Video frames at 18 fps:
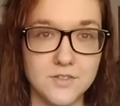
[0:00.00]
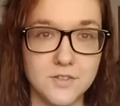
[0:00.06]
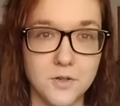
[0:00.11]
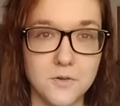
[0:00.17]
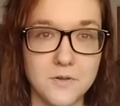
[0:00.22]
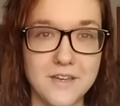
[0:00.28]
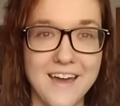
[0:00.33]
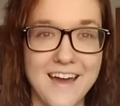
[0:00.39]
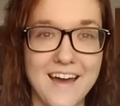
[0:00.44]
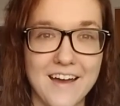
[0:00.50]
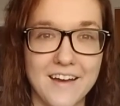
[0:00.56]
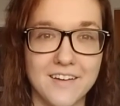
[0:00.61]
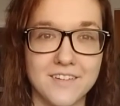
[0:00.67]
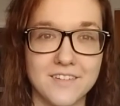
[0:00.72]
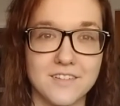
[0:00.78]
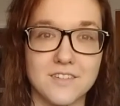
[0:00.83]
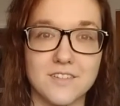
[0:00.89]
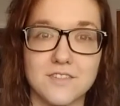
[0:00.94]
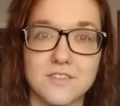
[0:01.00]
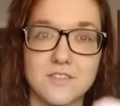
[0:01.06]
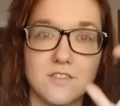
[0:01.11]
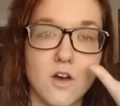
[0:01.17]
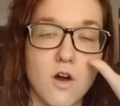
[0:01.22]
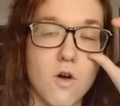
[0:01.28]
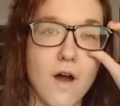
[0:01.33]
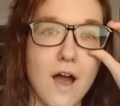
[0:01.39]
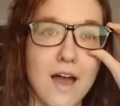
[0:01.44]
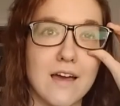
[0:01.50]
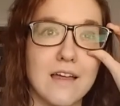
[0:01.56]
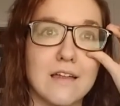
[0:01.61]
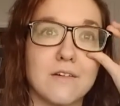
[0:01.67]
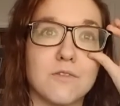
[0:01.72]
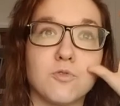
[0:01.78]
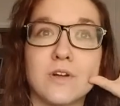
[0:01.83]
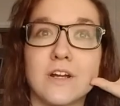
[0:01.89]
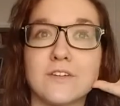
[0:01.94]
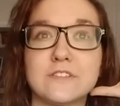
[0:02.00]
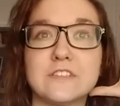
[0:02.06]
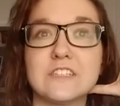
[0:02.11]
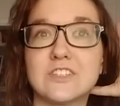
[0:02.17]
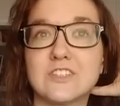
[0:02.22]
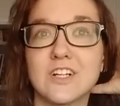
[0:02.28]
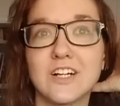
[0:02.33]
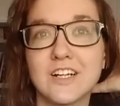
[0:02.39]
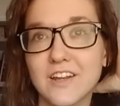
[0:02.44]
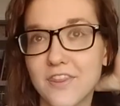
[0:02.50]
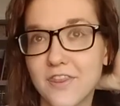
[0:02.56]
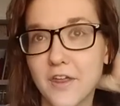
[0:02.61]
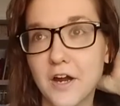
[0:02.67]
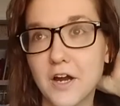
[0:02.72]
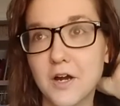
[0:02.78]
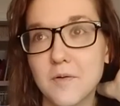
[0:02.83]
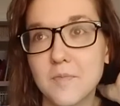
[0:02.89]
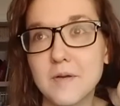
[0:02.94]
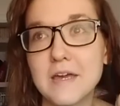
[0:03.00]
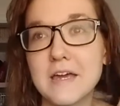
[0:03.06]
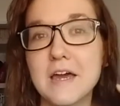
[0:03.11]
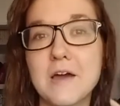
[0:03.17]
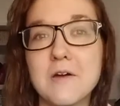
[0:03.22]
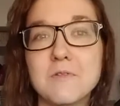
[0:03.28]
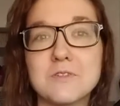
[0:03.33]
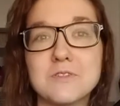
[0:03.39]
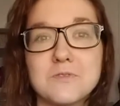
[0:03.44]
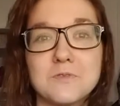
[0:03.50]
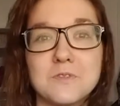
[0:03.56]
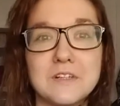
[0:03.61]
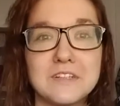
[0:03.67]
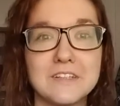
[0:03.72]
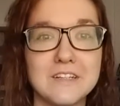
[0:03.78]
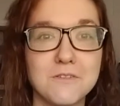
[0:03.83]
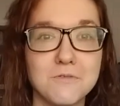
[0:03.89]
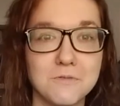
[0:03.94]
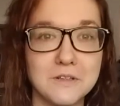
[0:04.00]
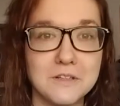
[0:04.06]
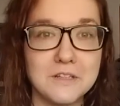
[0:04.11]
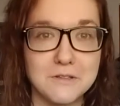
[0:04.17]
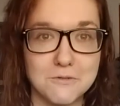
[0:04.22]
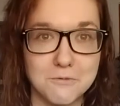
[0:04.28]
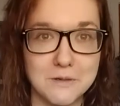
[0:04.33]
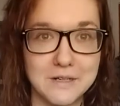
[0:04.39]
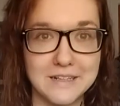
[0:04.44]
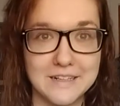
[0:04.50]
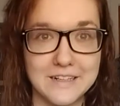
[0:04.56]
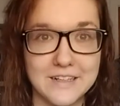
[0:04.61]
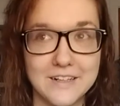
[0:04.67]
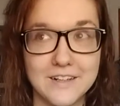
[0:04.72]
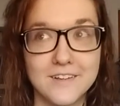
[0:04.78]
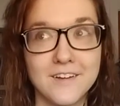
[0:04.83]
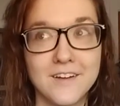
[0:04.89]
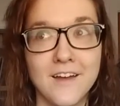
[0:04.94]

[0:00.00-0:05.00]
yeah, when I first started therapy, it was really, really weird.